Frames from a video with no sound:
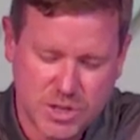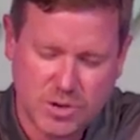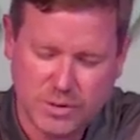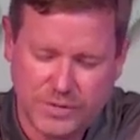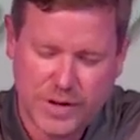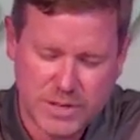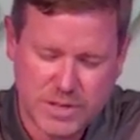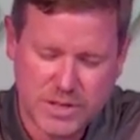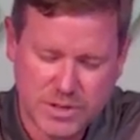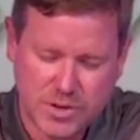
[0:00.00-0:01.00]
on the face of
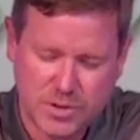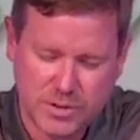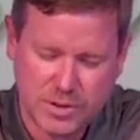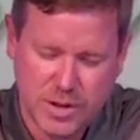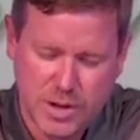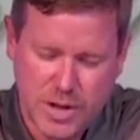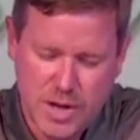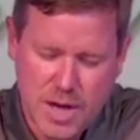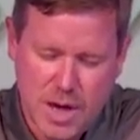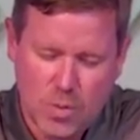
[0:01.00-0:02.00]
this earth.
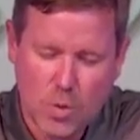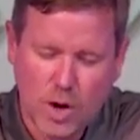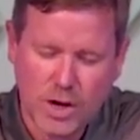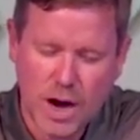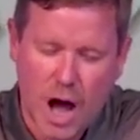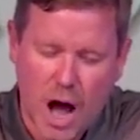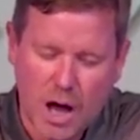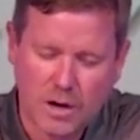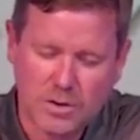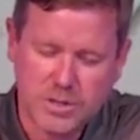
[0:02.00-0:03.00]
And what an
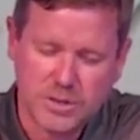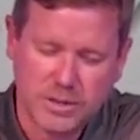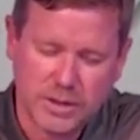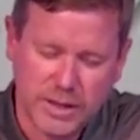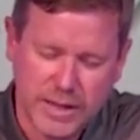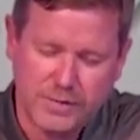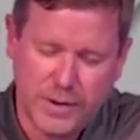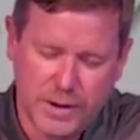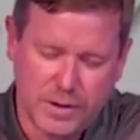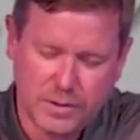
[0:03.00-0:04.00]
honor to live
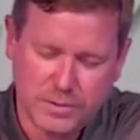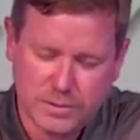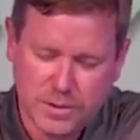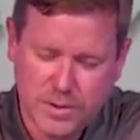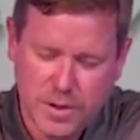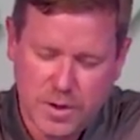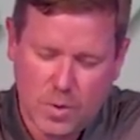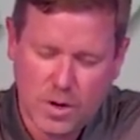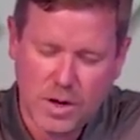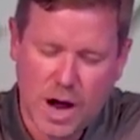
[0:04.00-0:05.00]
here.
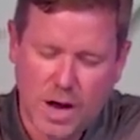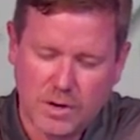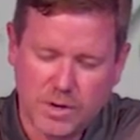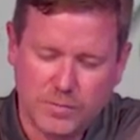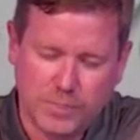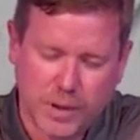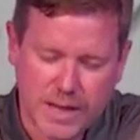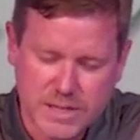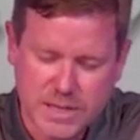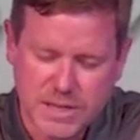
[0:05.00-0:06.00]
What an honor you've
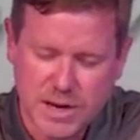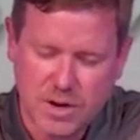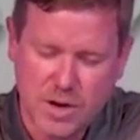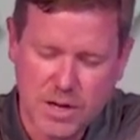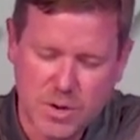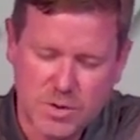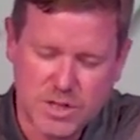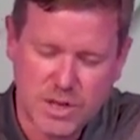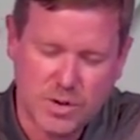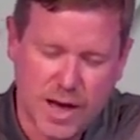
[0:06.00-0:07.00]
placed us here, and you
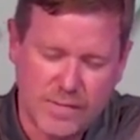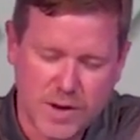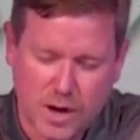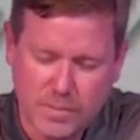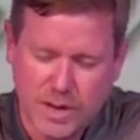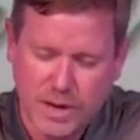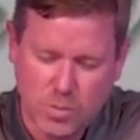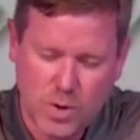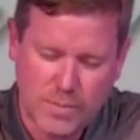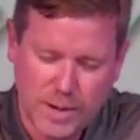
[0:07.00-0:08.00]
still have young men and
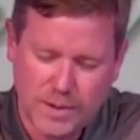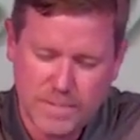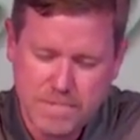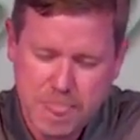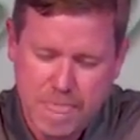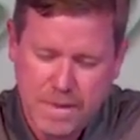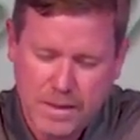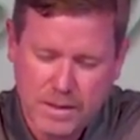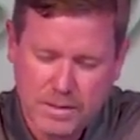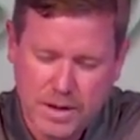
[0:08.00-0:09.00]
women
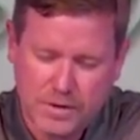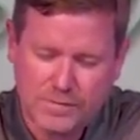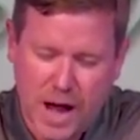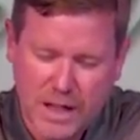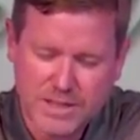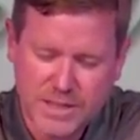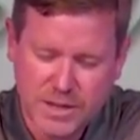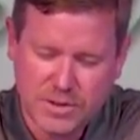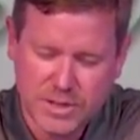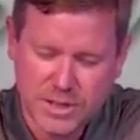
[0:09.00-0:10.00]
that are
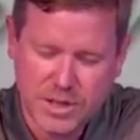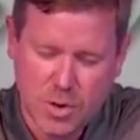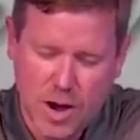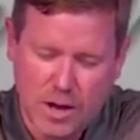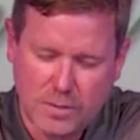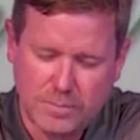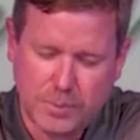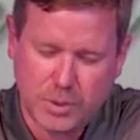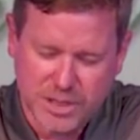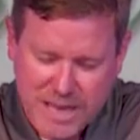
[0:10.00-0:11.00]
volunteering to go out and
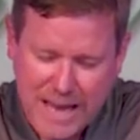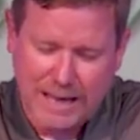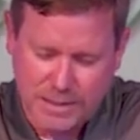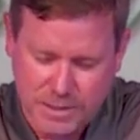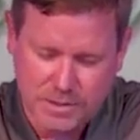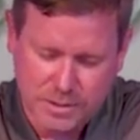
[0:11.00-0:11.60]
protect